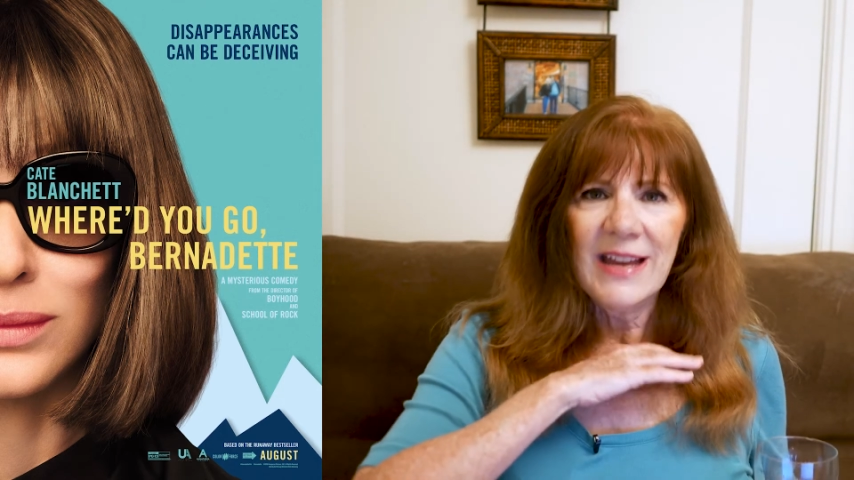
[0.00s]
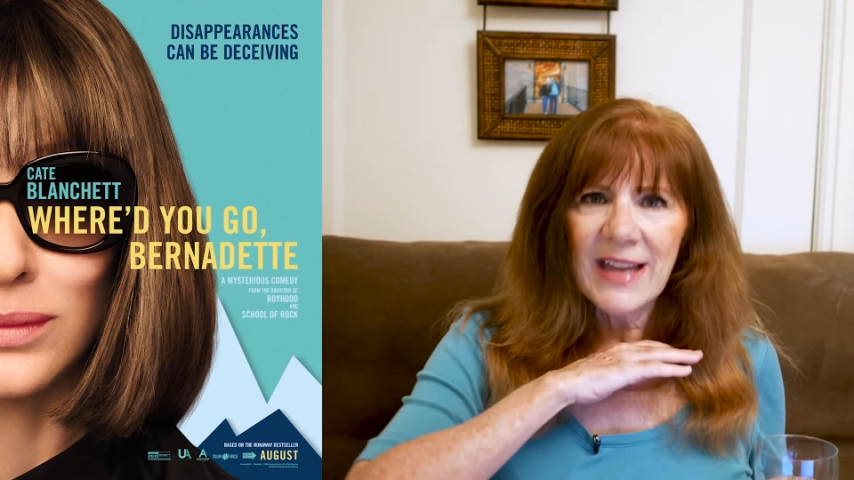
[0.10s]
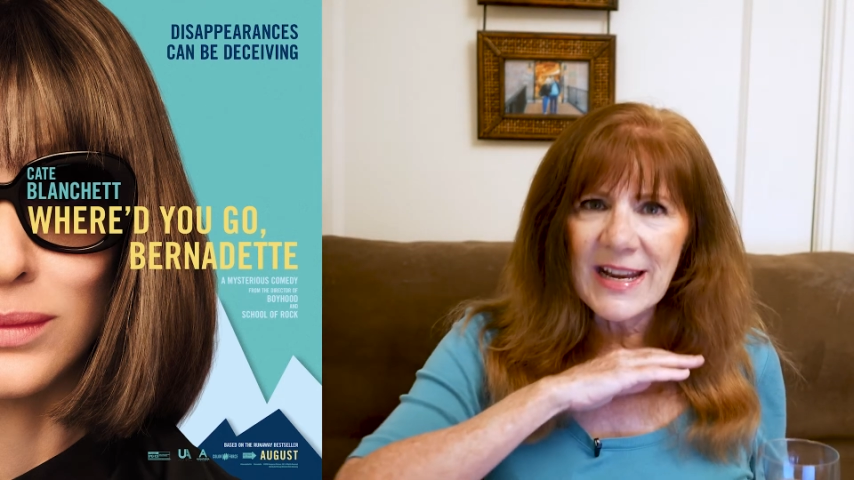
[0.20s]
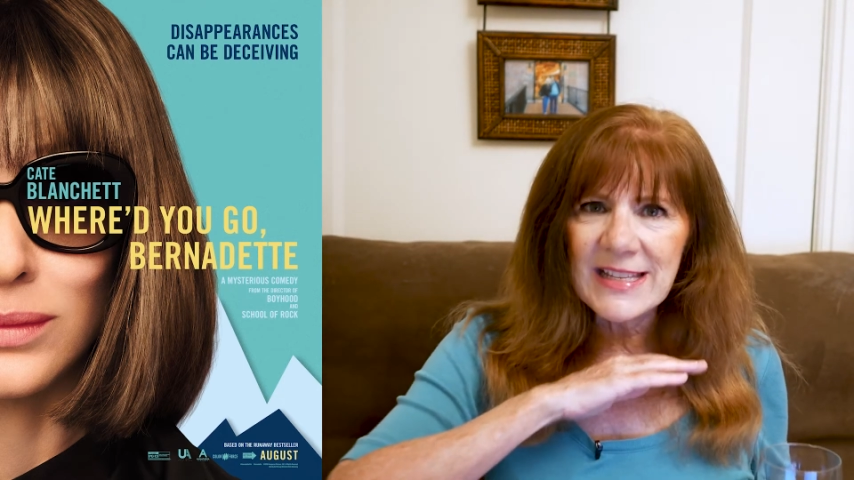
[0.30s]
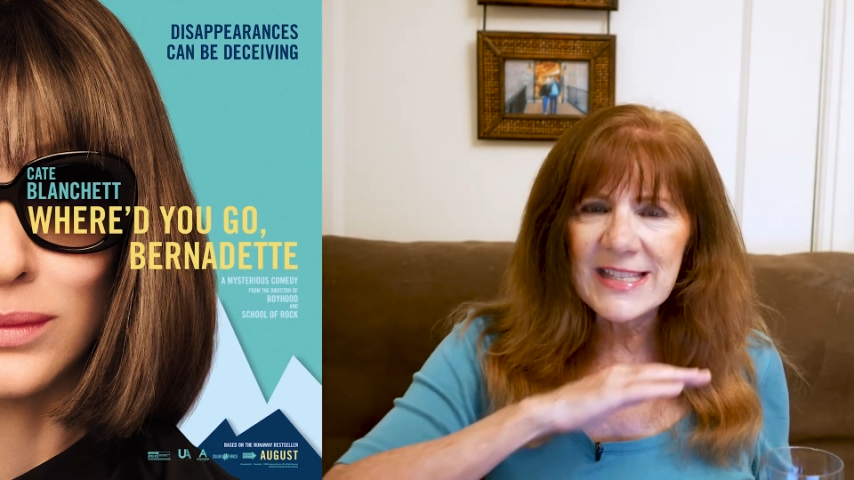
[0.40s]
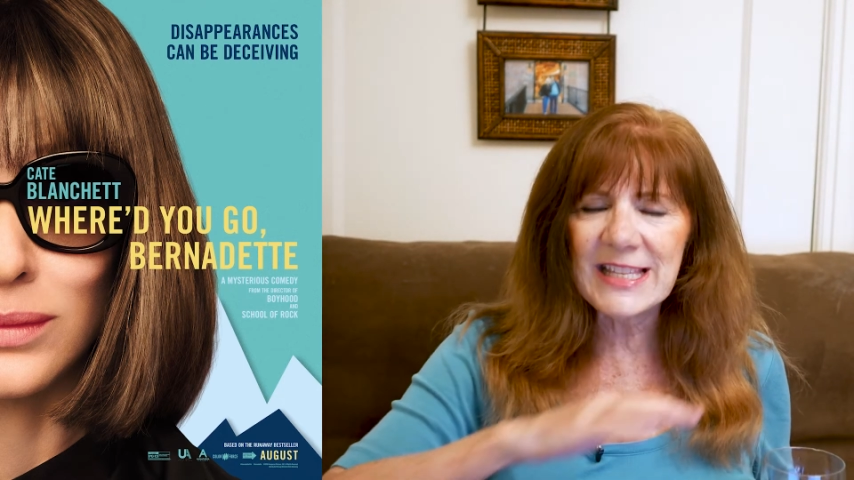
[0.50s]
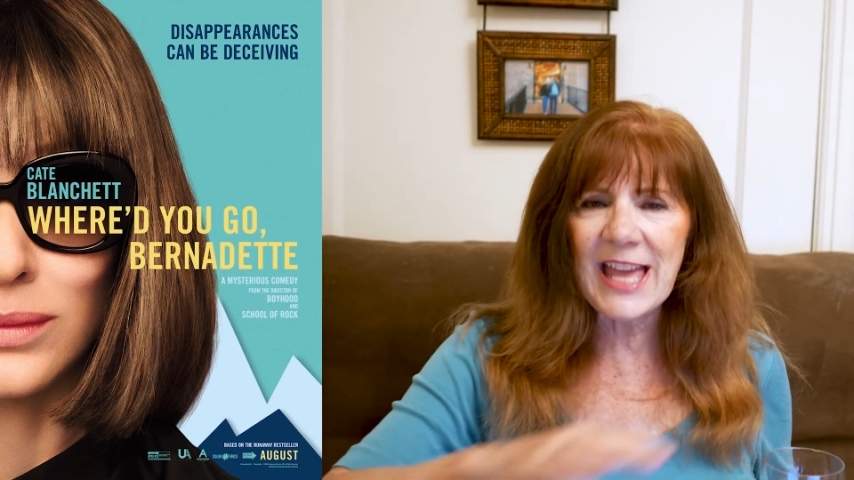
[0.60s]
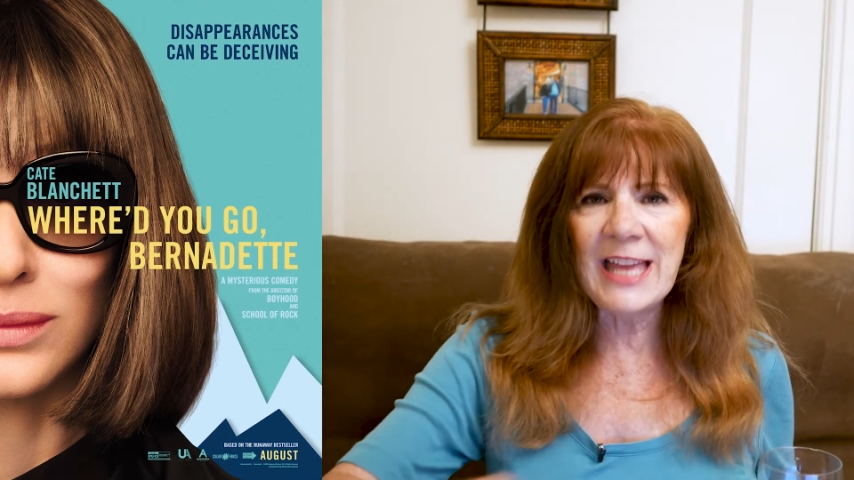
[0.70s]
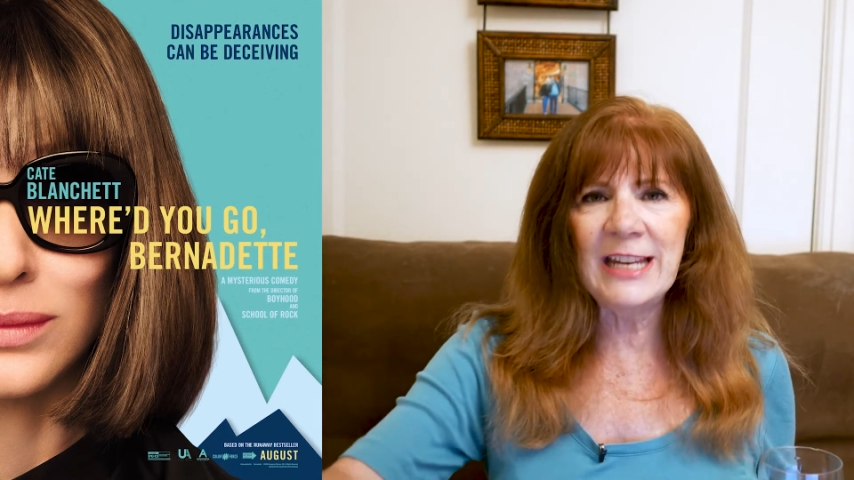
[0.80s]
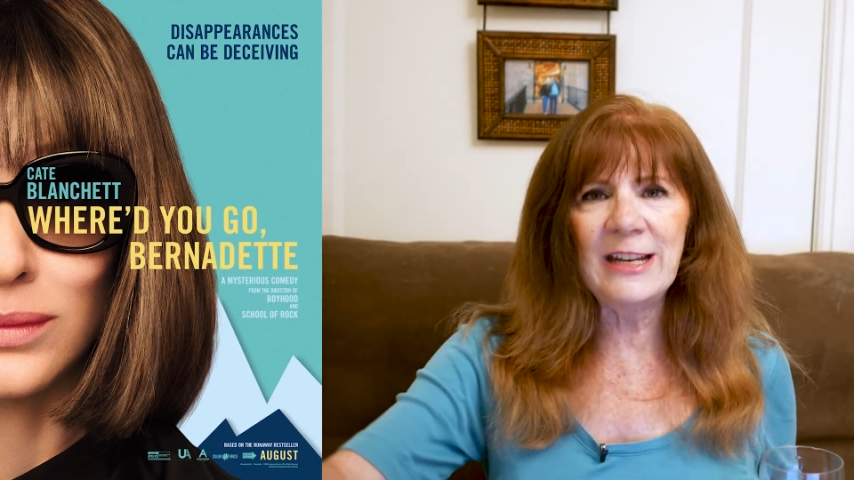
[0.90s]
kind of
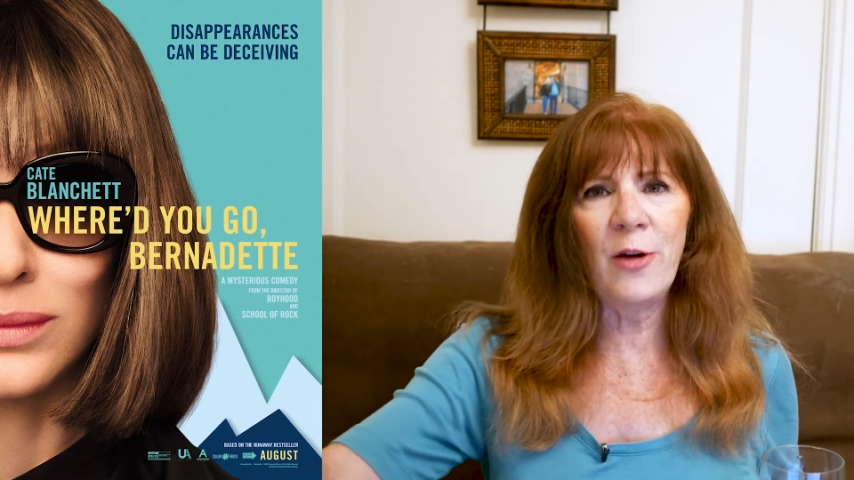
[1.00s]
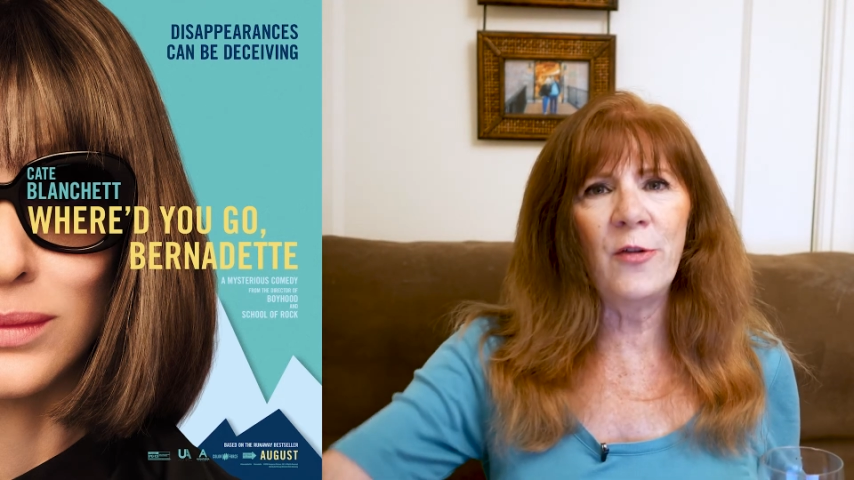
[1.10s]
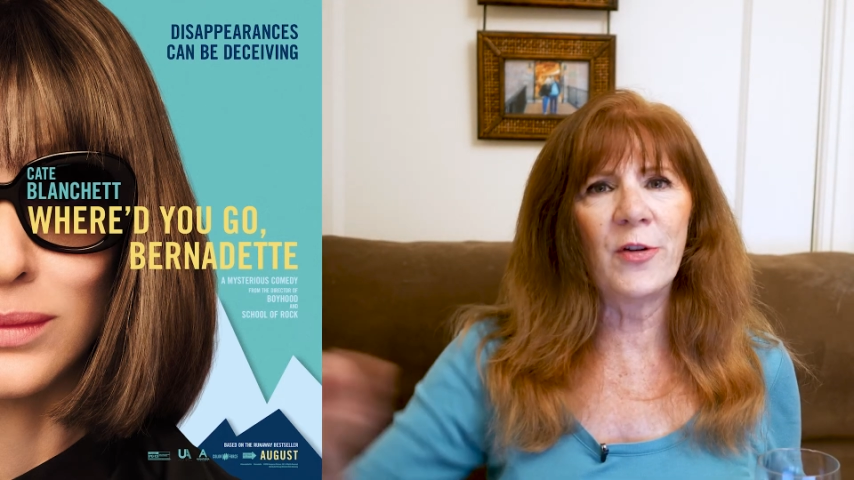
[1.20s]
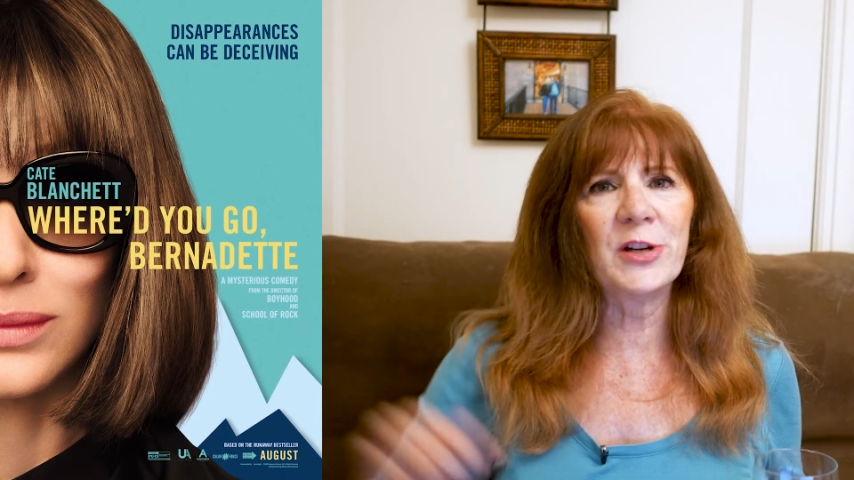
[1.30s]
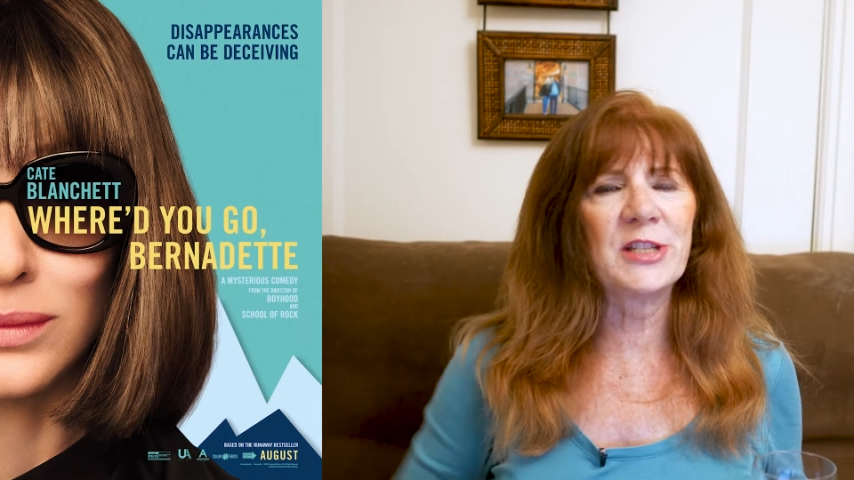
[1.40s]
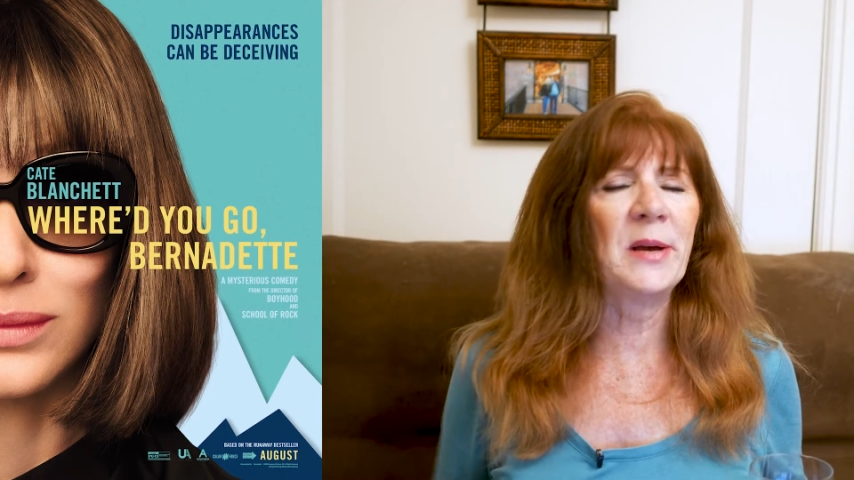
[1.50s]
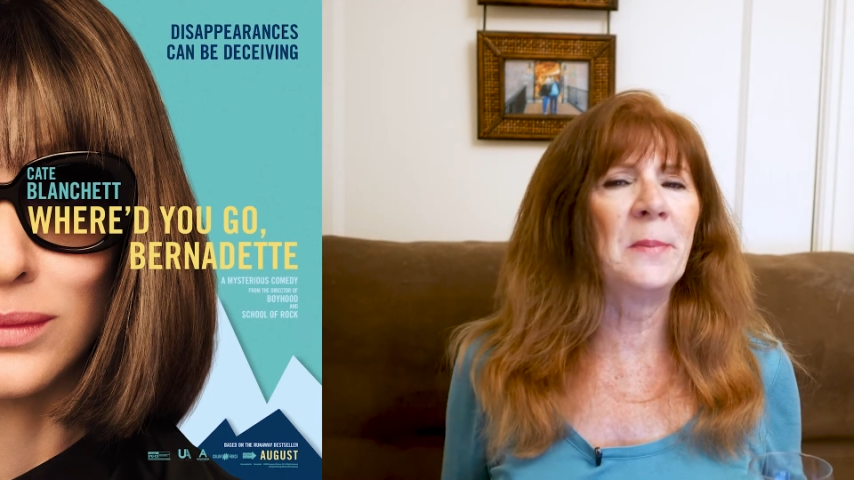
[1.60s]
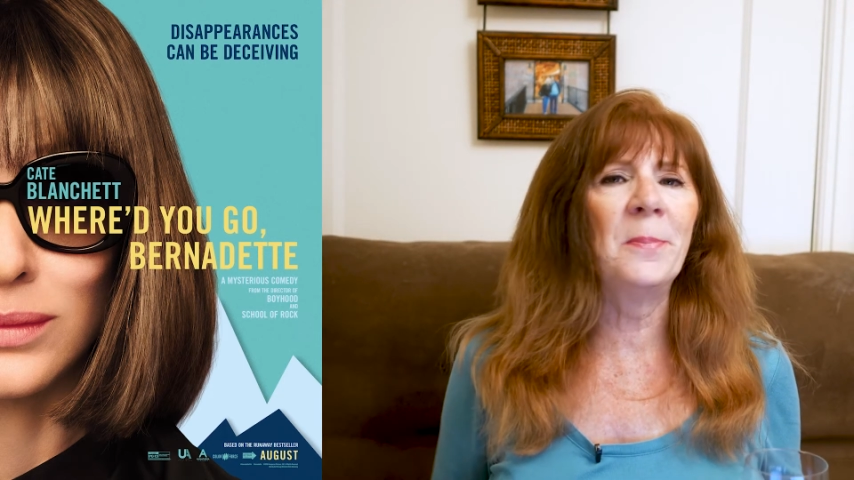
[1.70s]
skated over some